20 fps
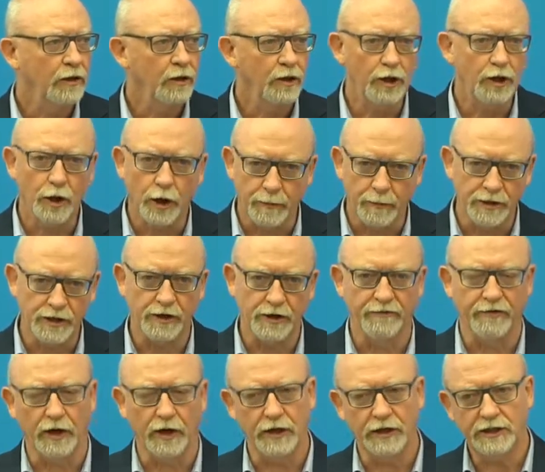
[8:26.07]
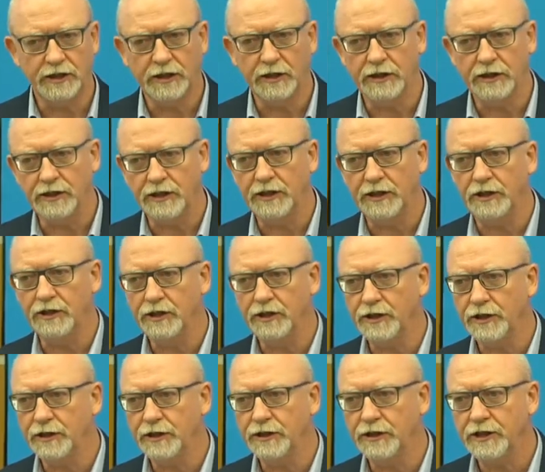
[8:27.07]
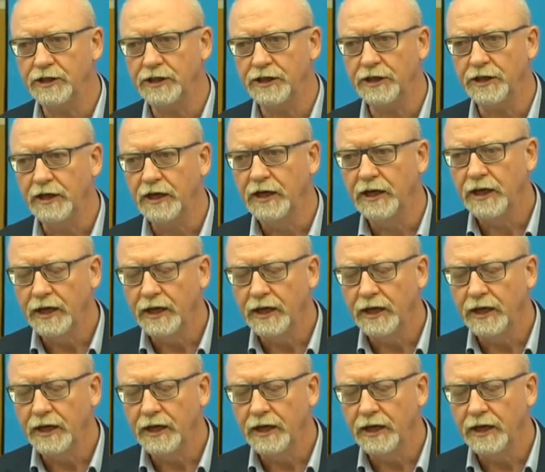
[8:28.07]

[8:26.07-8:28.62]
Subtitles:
The opposite of volatility is certainty.